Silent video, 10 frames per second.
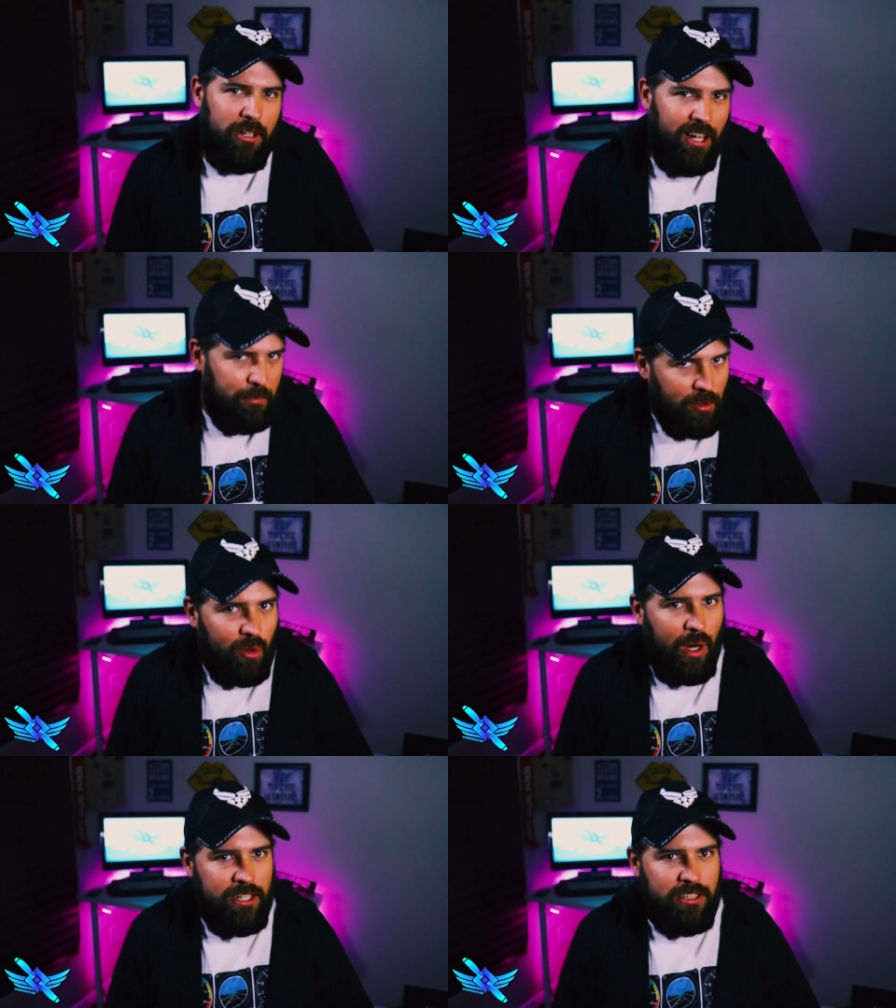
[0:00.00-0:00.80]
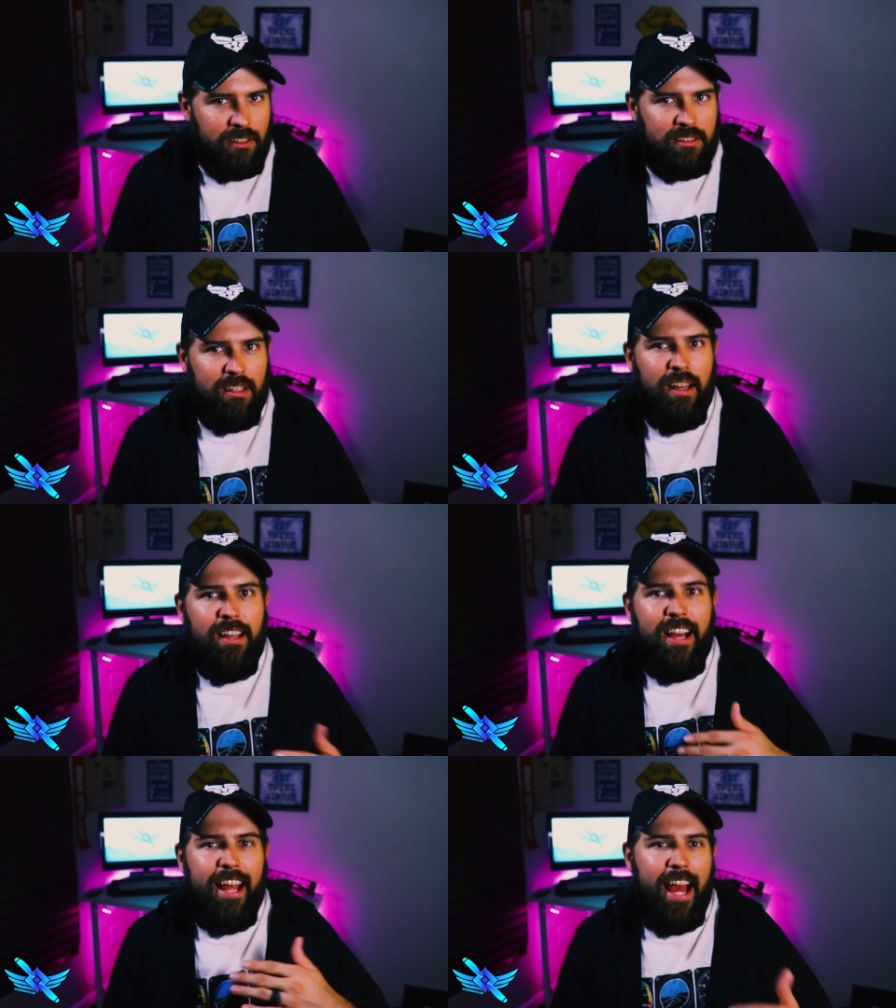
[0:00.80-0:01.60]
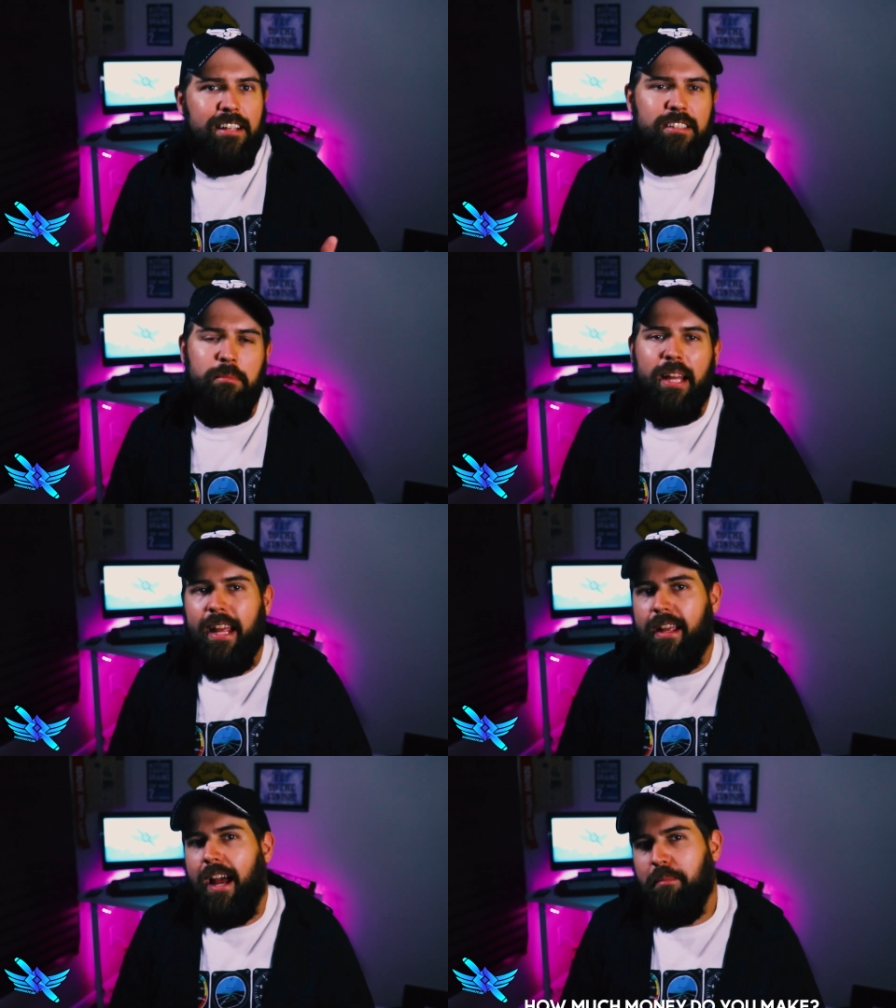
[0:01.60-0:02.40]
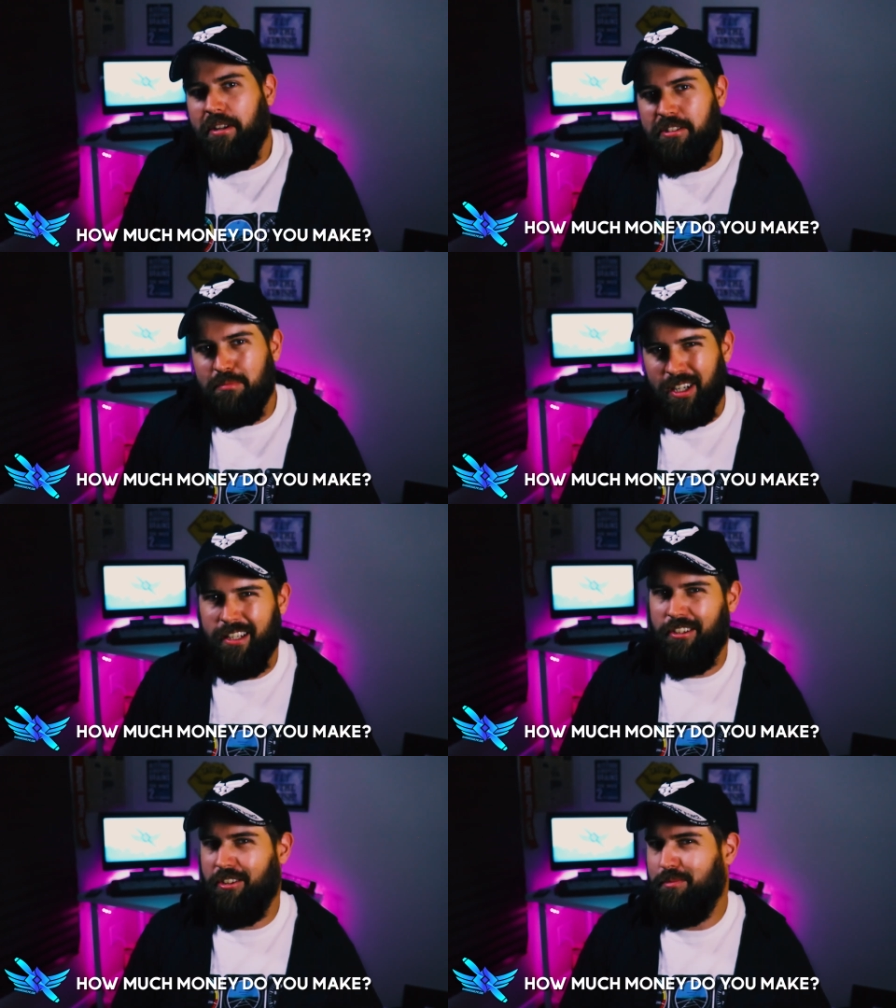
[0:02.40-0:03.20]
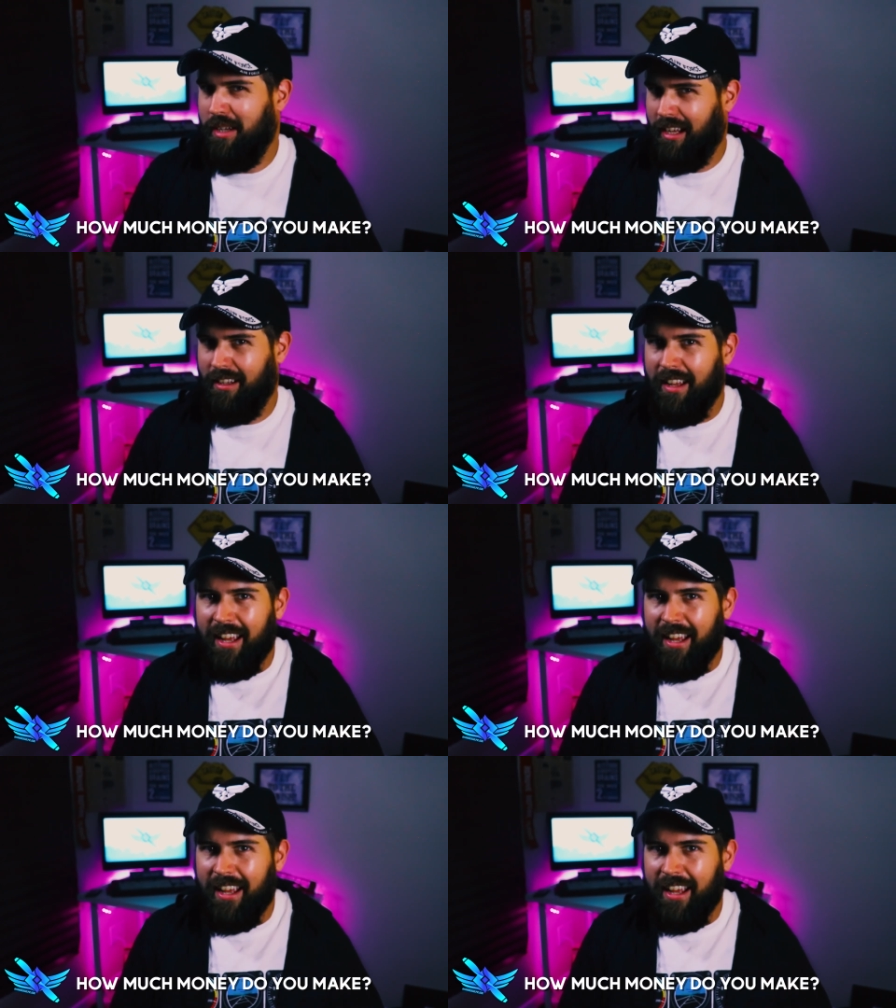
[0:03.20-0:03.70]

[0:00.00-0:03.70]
him a couple questions. I asked him, hey, how much money do you make?